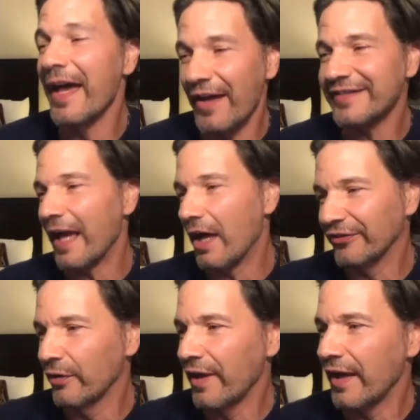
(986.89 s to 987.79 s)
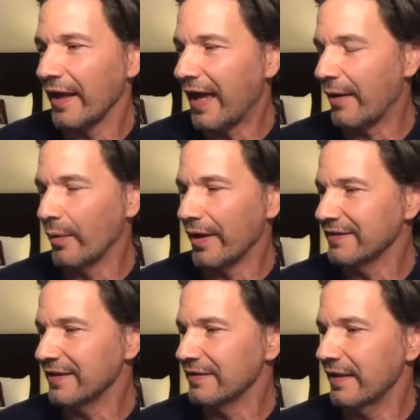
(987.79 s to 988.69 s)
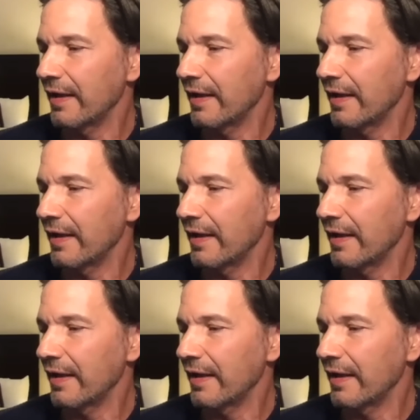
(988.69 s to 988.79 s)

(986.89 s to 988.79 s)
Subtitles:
that's how. So then when I did